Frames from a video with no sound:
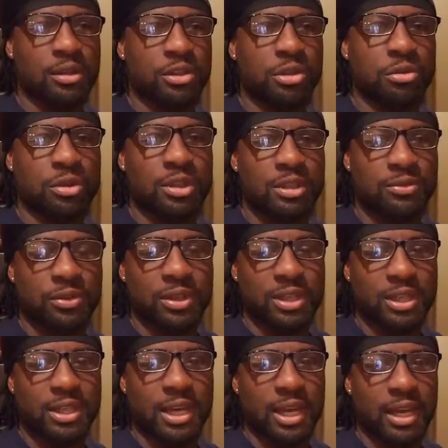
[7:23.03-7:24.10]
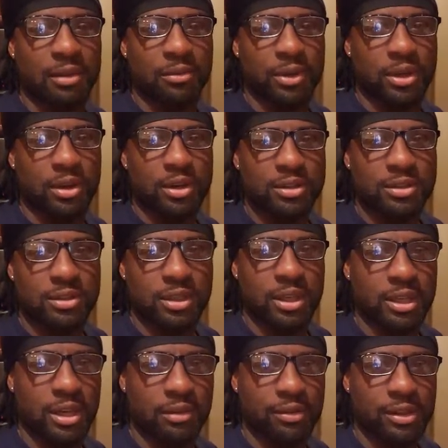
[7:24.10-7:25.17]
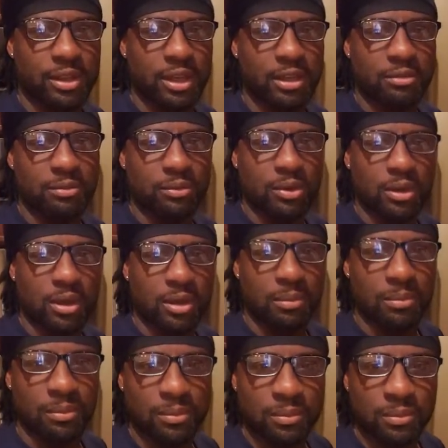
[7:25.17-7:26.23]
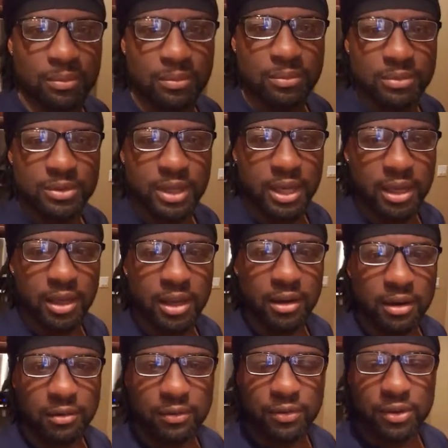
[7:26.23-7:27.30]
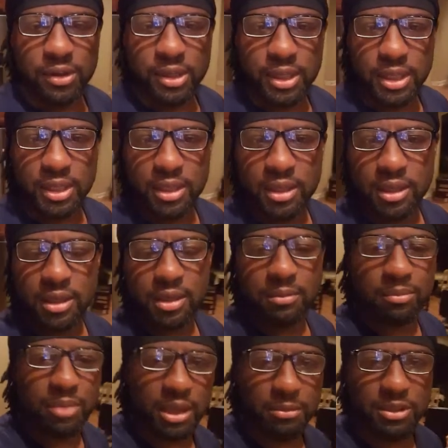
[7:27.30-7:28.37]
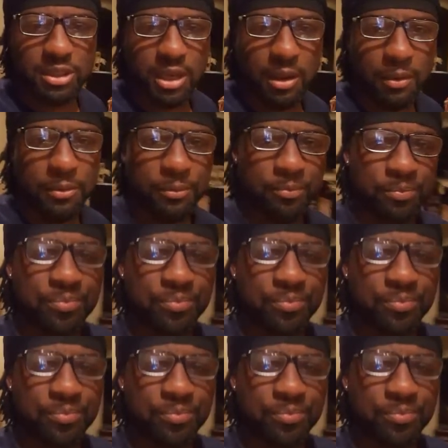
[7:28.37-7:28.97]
duties for the day in regards to getting everything taken care of for the baby shower.